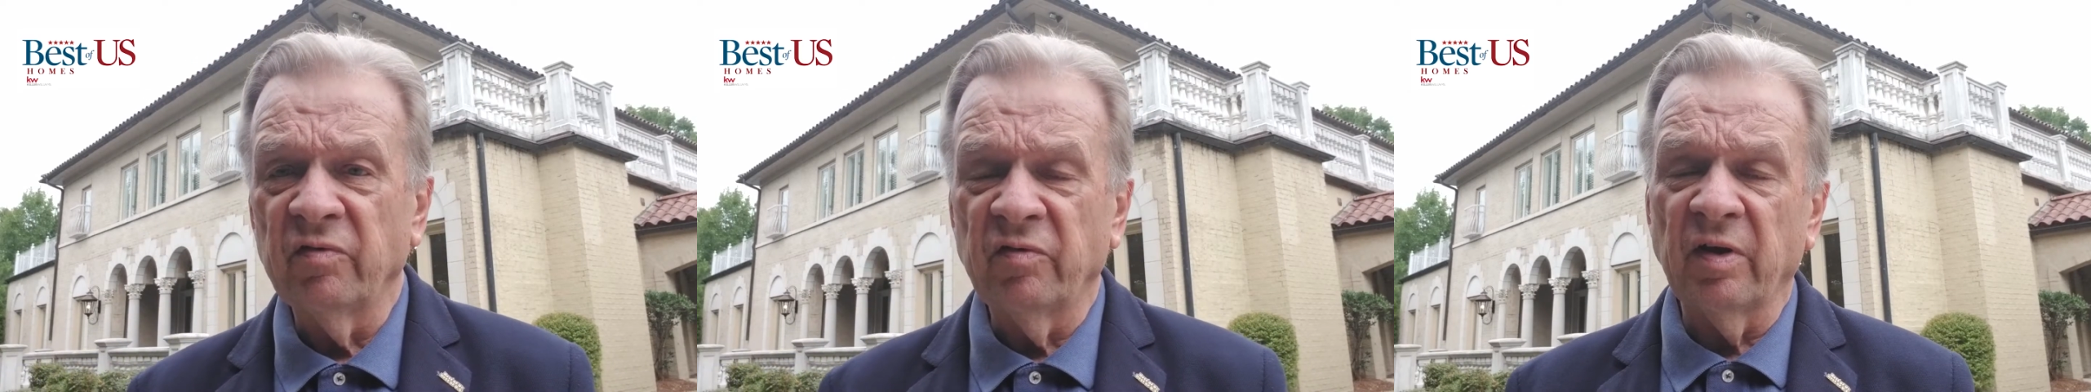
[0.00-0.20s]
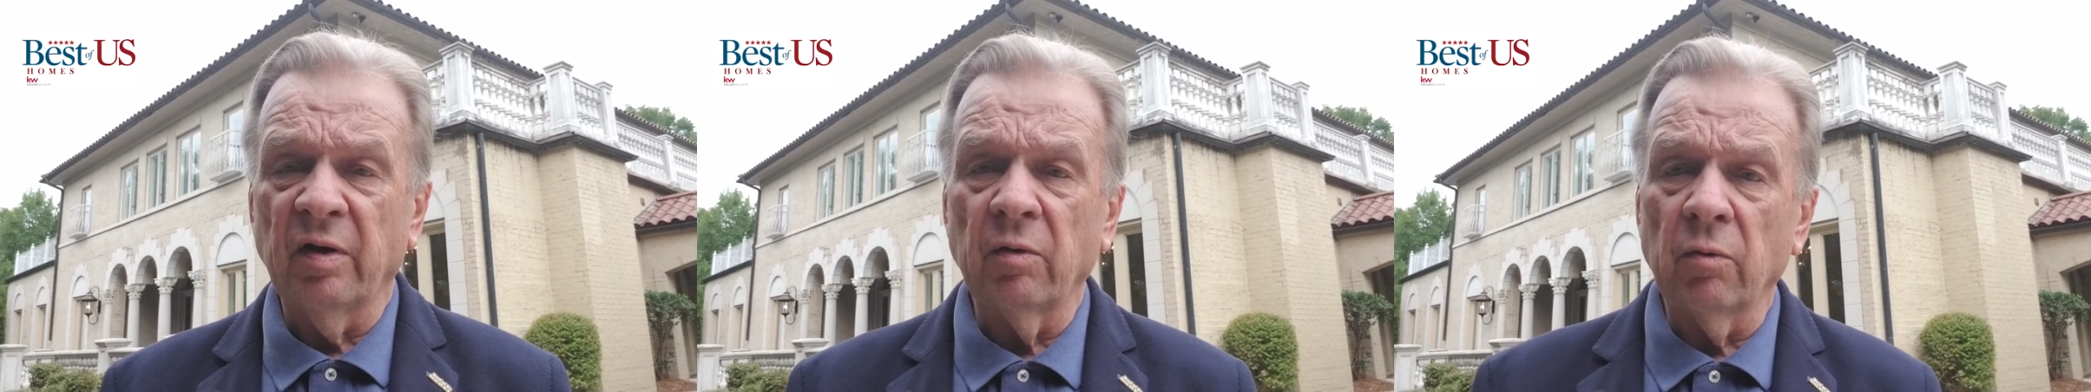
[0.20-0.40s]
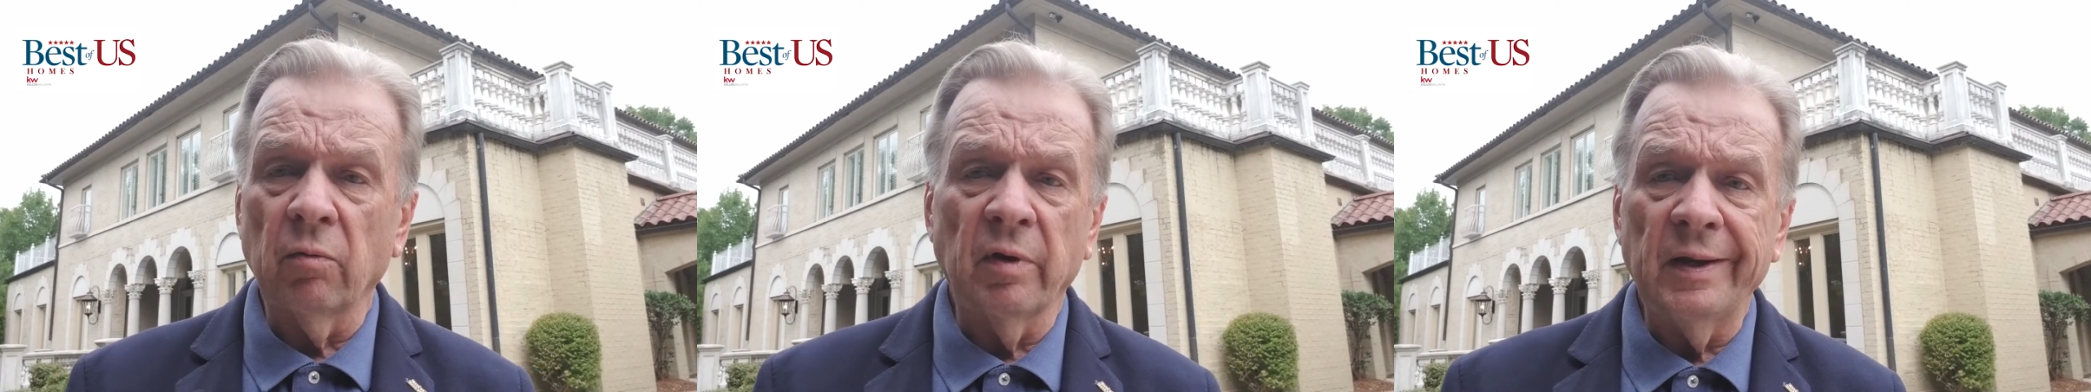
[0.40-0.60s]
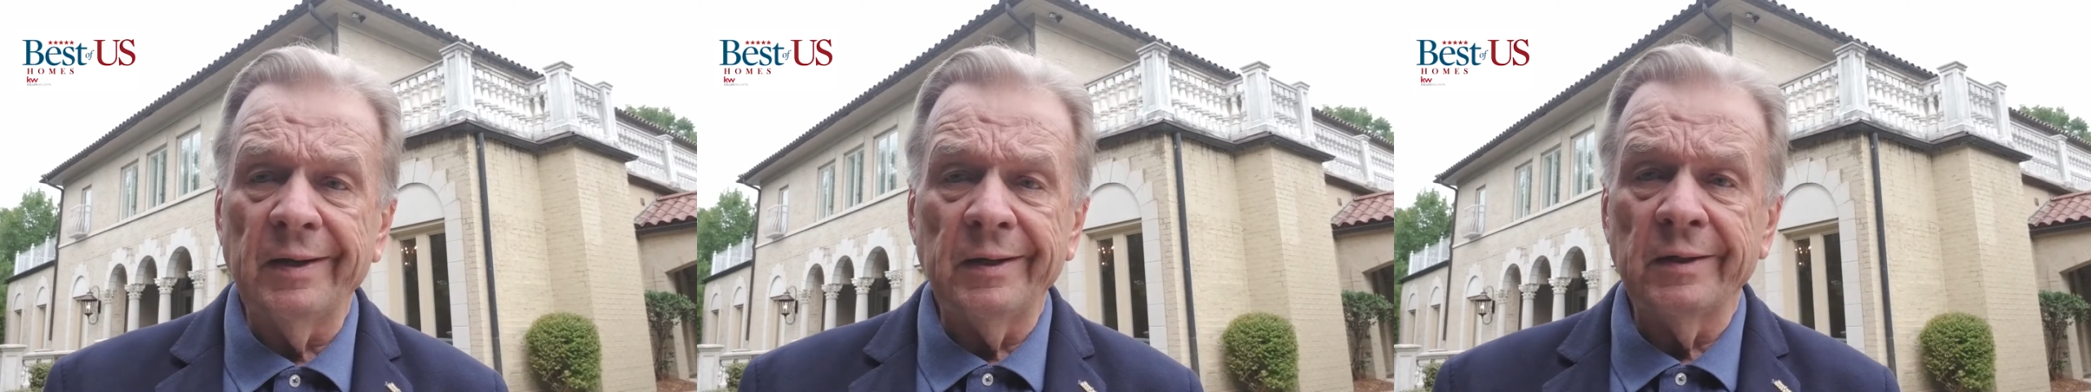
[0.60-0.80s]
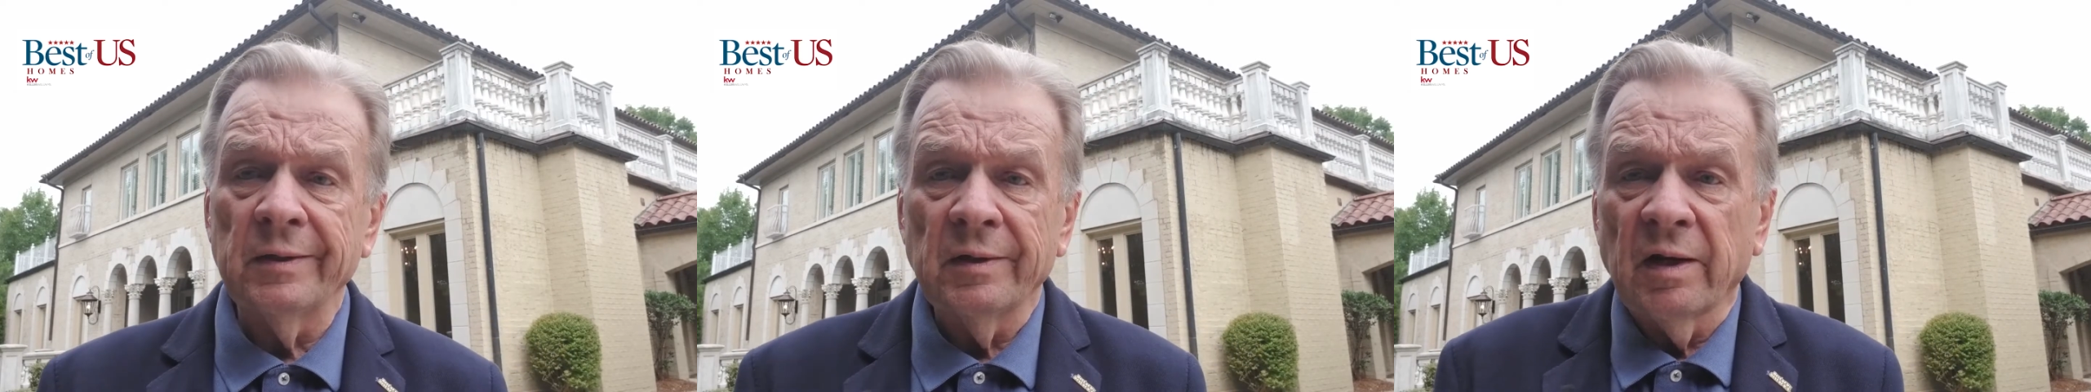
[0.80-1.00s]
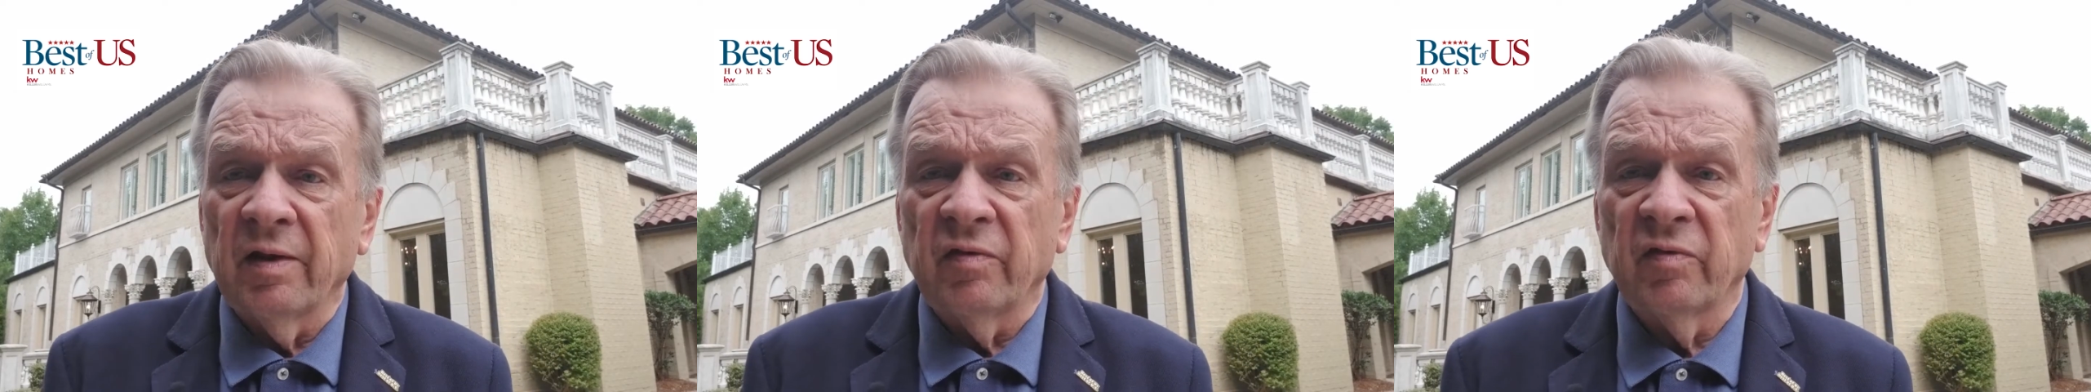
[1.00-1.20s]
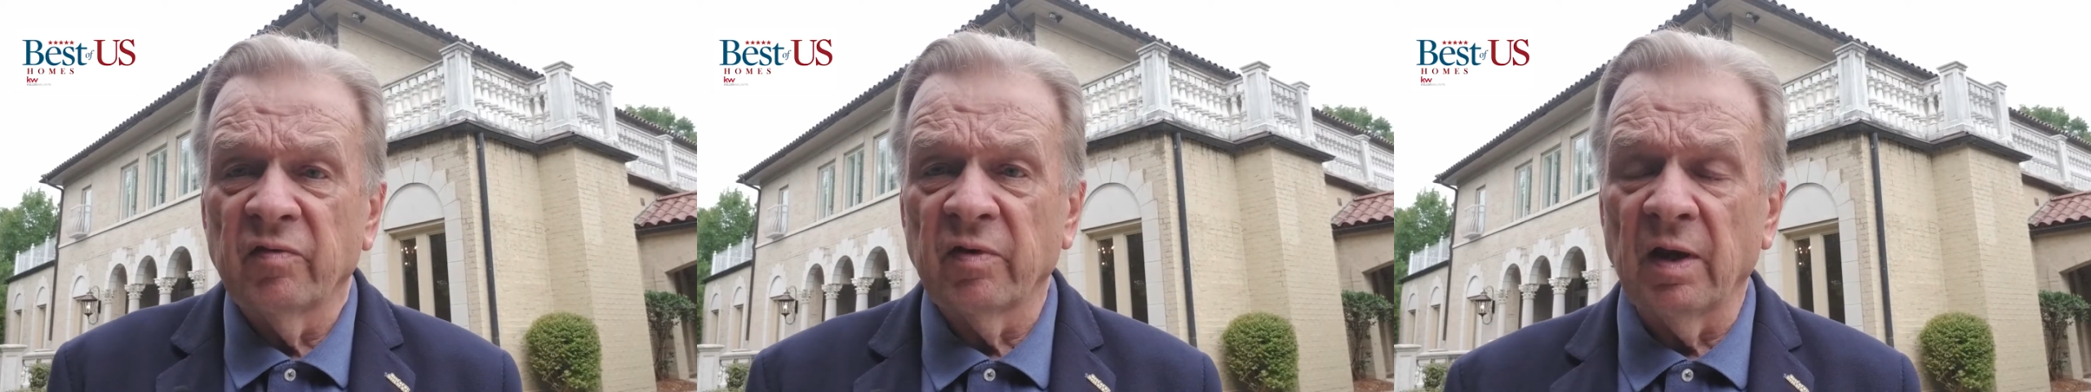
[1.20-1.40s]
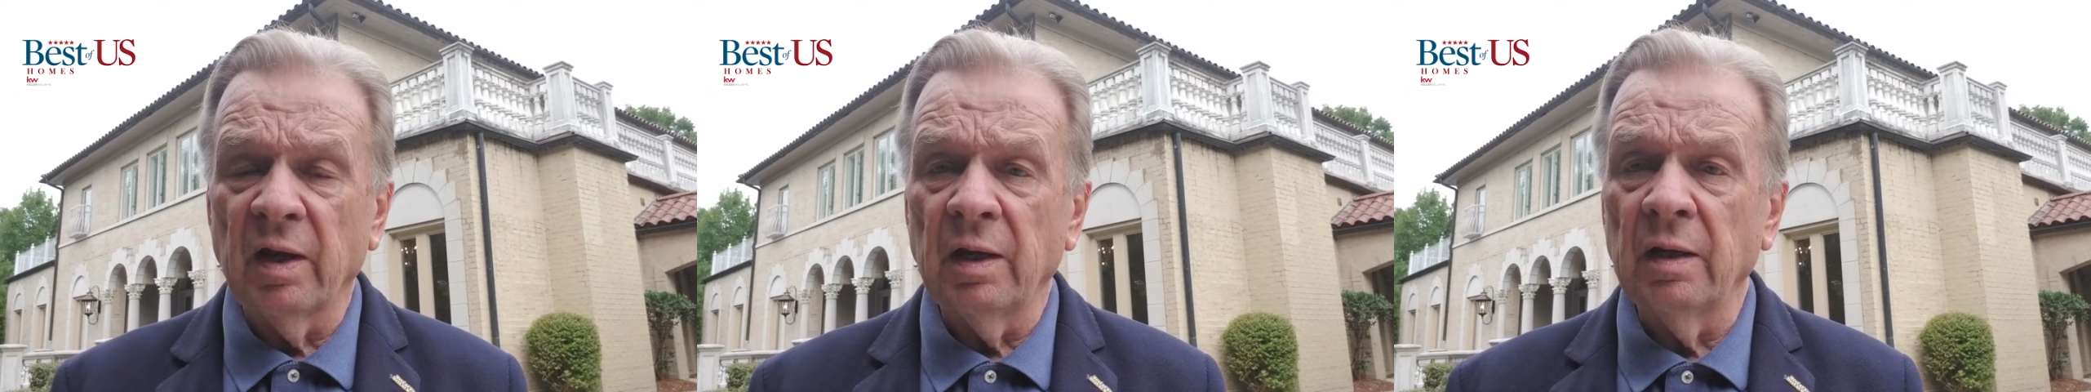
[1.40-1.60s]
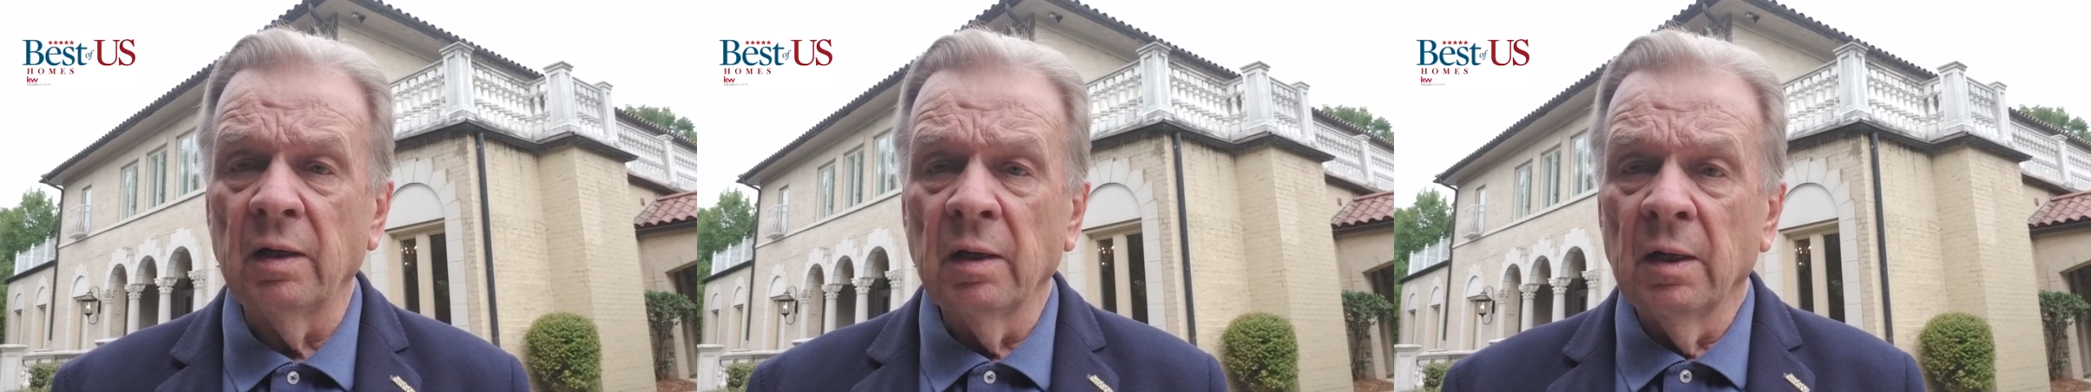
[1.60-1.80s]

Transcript: generating, let's say,